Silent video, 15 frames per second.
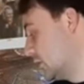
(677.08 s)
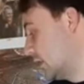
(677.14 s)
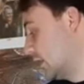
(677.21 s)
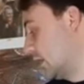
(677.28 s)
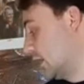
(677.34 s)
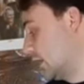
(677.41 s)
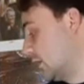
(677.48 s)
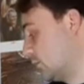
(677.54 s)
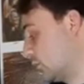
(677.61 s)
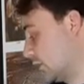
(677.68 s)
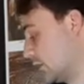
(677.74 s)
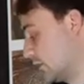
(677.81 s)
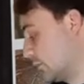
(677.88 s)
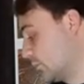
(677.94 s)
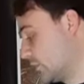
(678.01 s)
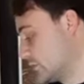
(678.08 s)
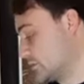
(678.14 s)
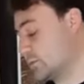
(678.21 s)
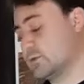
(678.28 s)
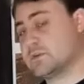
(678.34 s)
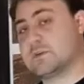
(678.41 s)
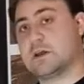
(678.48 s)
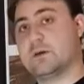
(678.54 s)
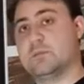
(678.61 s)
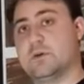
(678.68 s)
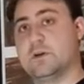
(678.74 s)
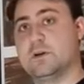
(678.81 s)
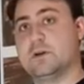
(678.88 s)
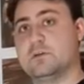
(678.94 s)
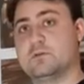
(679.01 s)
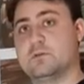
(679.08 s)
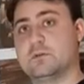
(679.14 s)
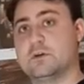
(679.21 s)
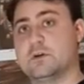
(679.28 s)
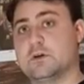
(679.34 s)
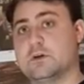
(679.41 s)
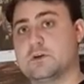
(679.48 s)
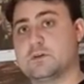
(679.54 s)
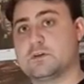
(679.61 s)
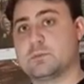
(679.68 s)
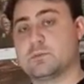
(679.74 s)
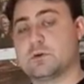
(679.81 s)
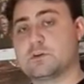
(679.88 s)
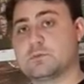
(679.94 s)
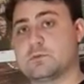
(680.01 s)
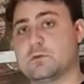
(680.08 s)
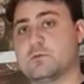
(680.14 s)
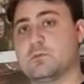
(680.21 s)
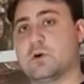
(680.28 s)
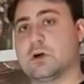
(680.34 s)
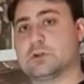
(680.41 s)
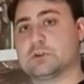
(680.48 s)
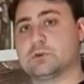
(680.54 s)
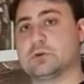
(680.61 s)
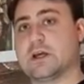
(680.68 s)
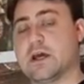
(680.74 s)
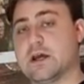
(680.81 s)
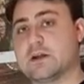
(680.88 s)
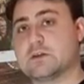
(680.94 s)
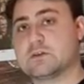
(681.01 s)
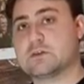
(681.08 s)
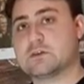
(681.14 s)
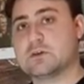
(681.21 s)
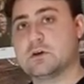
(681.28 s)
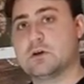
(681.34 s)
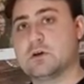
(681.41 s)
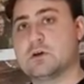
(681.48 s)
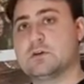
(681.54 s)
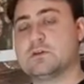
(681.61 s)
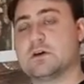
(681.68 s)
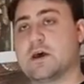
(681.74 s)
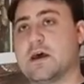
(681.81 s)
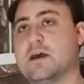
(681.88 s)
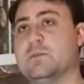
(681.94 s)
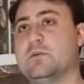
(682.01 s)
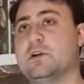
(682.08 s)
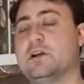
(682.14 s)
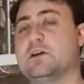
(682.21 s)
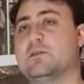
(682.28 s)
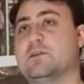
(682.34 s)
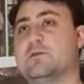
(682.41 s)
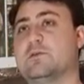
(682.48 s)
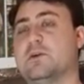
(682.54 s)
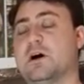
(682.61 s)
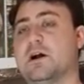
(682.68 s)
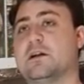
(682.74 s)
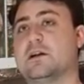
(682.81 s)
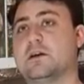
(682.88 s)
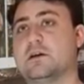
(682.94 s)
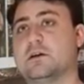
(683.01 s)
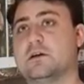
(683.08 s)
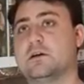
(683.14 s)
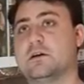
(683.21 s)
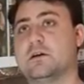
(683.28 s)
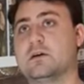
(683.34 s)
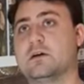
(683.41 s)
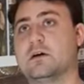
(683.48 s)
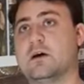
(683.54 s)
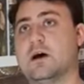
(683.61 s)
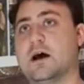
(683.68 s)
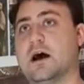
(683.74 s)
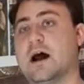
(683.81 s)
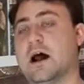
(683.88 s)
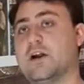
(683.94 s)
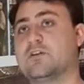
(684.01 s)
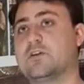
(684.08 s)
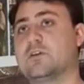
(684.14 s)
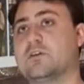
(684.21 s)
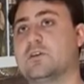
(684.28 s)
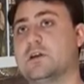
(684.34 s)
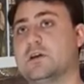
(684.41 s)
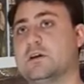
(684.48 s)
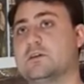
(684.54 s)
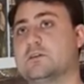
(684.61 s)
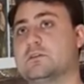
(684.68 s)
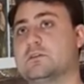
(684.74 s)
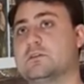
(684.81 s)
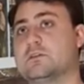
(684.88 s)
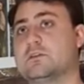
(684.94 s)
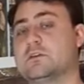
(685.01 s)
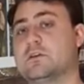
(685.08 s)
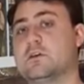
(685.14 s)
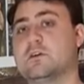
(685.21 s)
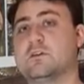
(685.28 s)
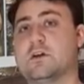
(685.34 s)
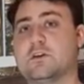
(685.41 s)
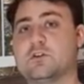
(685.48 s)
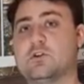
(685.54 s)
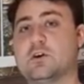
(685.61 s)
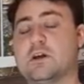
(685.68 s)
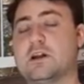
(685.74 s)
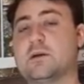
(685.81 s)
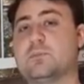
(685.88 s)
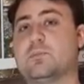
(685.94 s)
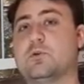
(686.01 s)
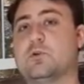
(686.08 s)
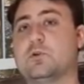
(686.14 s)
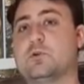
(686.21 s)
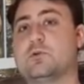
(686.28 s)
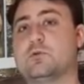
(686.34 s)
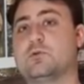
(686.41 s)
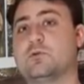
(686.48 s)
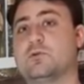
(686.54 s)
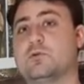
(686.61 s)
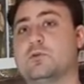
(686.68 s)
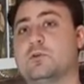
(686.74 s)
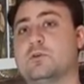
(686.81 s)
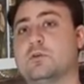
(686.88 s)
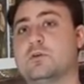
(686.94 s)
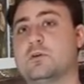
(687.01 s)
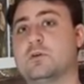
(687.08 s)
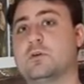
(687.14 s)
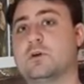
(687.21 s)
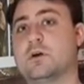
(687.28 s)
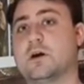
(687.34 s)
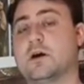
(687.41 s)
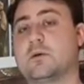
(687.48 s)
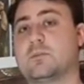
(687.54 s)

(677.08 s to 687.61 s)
And one of the principles they believe is the principle of marginal gains. So they believe that finding 100 things that you can improve by